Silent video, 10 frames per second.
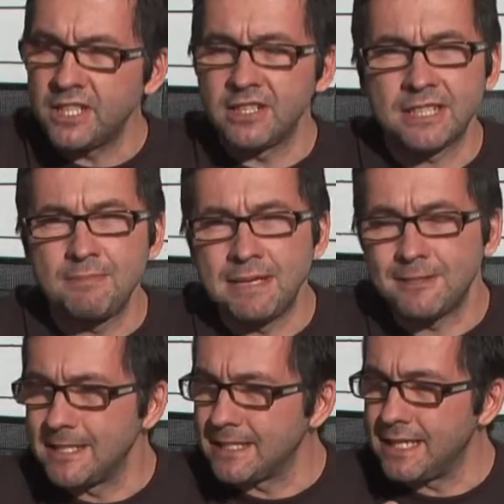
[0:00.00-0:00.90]
Can I smell,
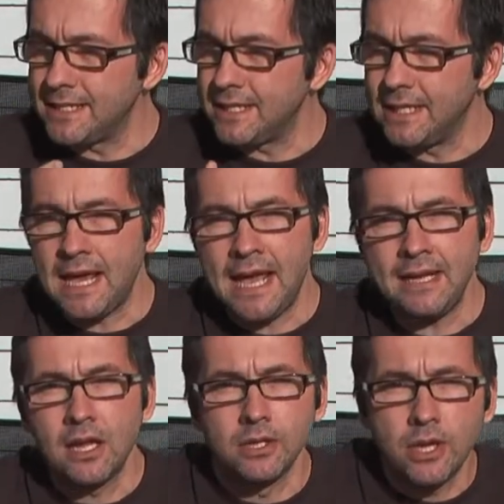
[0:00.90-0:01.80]
can I taste any
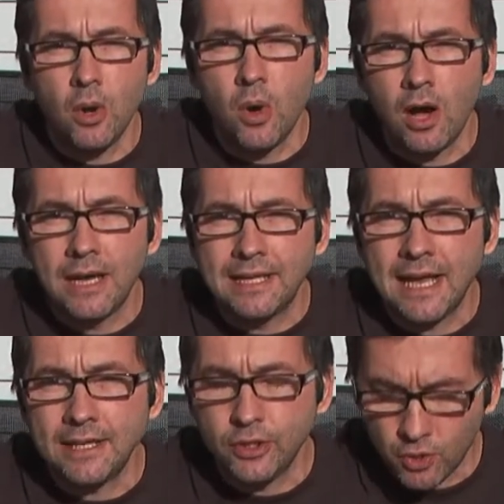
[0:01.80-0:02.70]
can? No, I
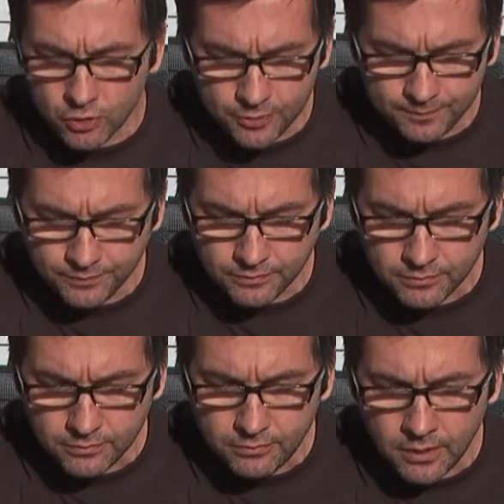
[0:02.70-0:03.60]
cannot.
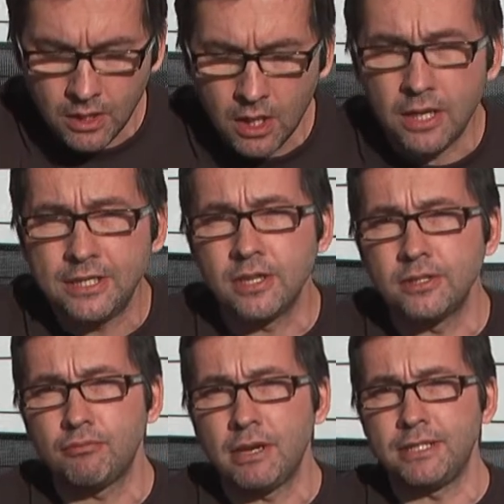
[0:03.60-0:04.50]
In
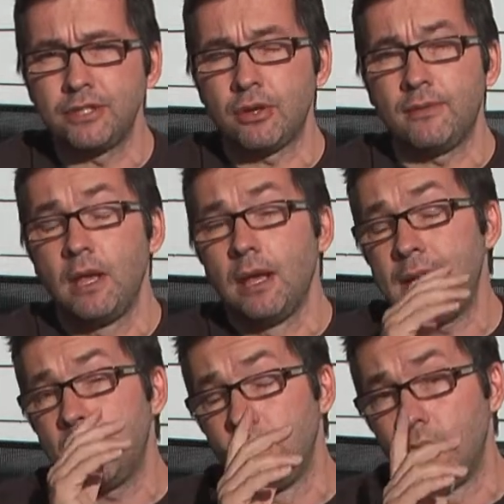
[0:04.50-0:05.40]
terms of rating, Trev,
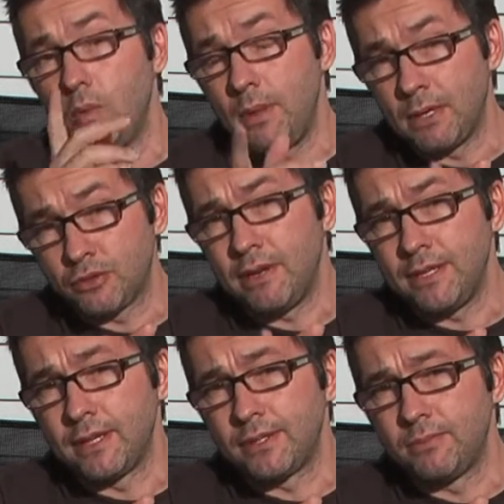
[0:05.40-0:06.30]
now, we must
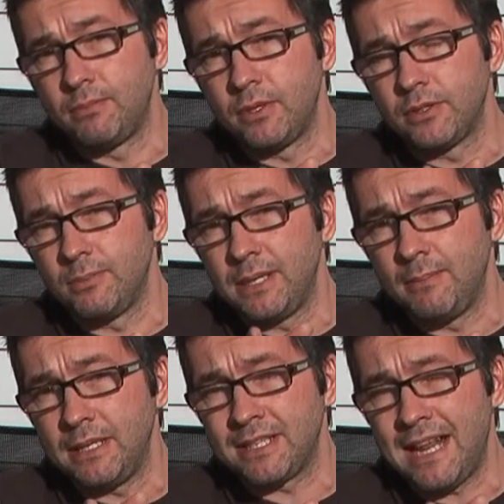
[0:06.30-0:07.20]
rate this because I've been
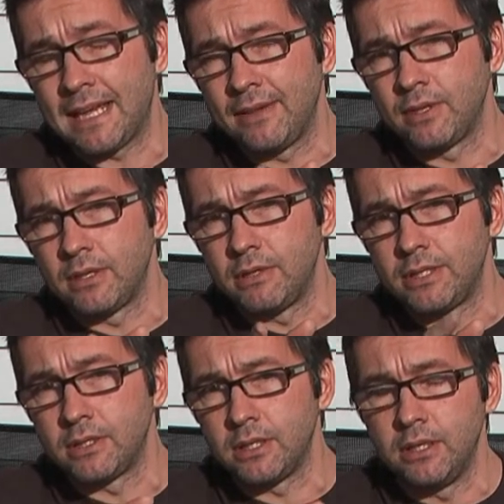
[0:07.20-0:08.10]
a bit slack, haven't I,
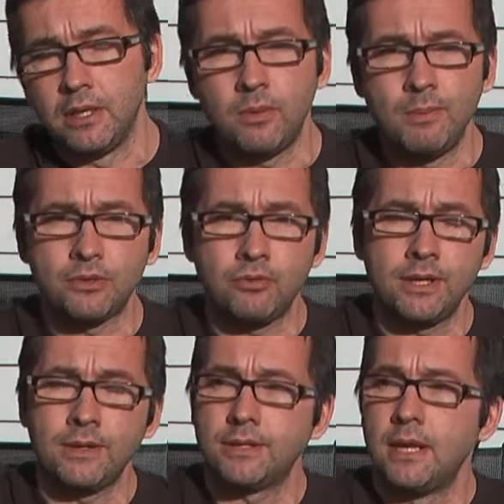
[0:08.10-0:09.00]
recently? We must
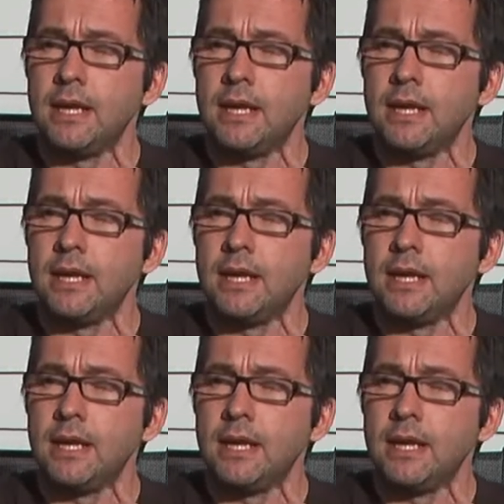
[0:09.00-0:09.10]
rate this.